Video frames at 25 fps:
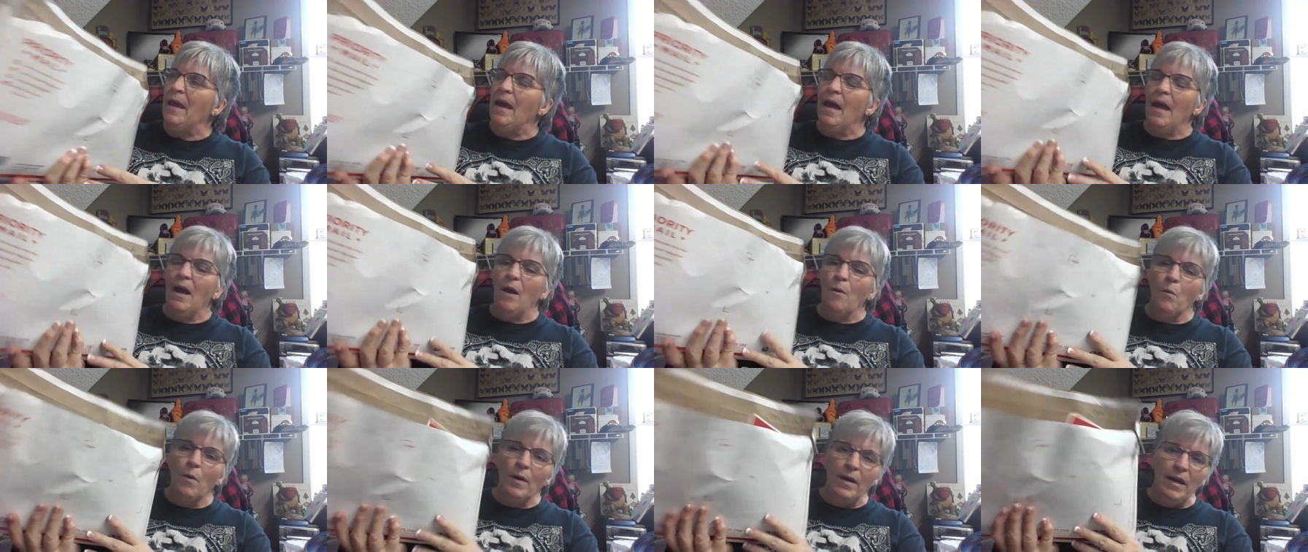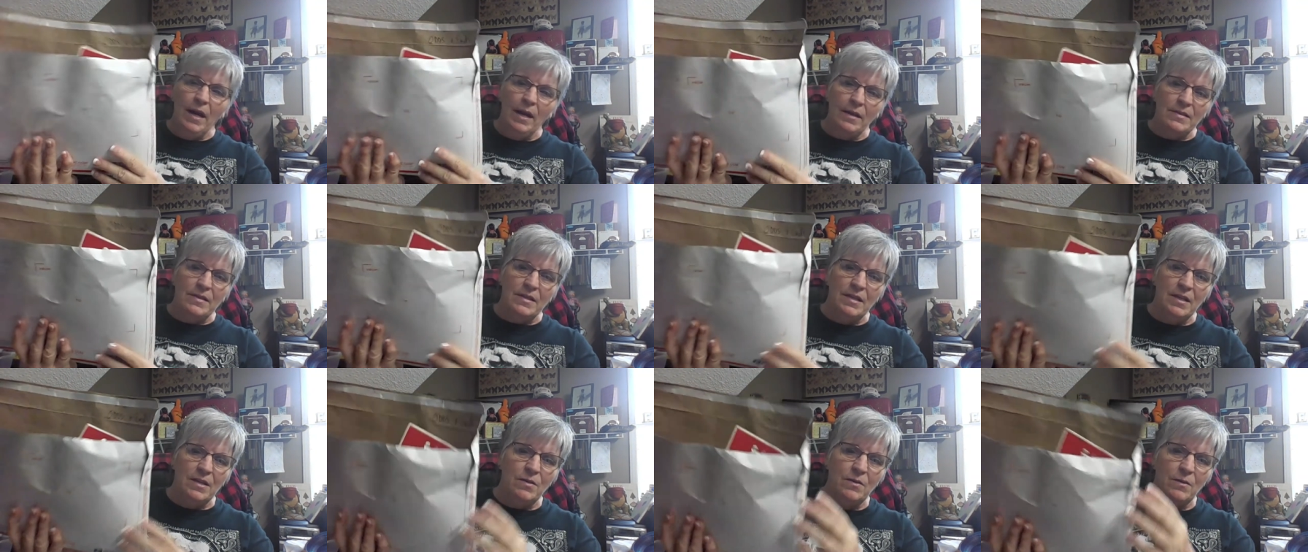And what I
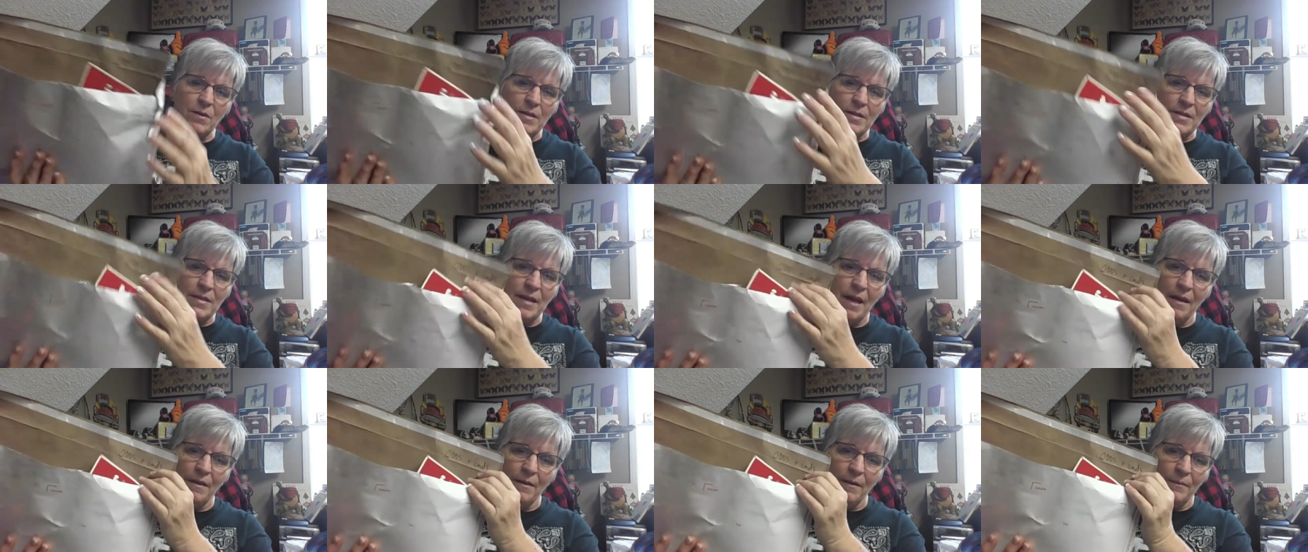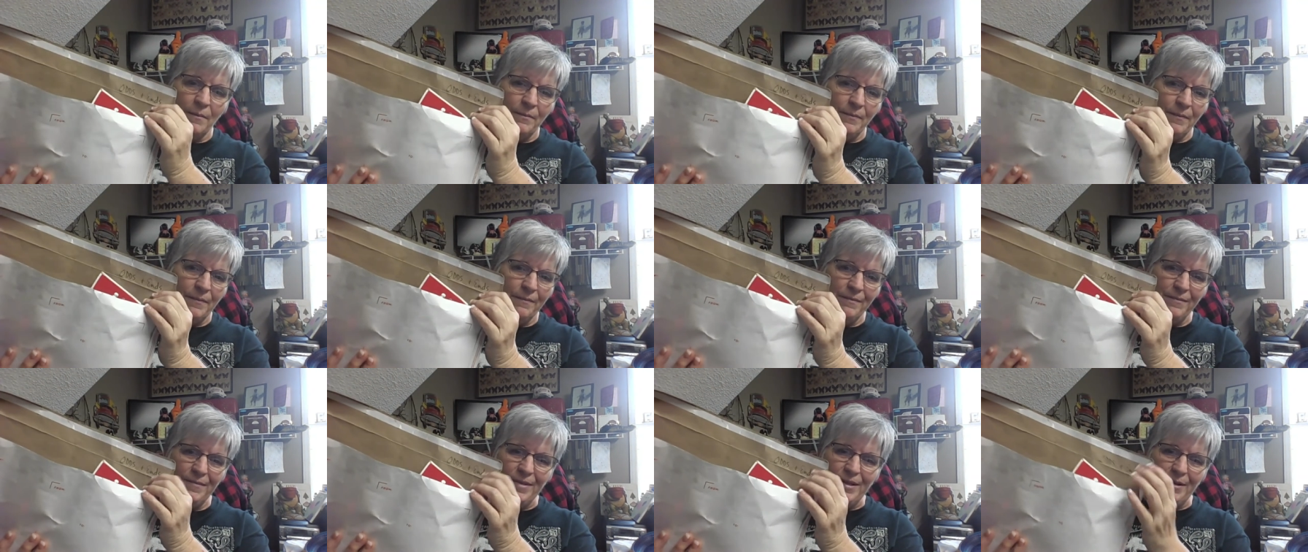do is, you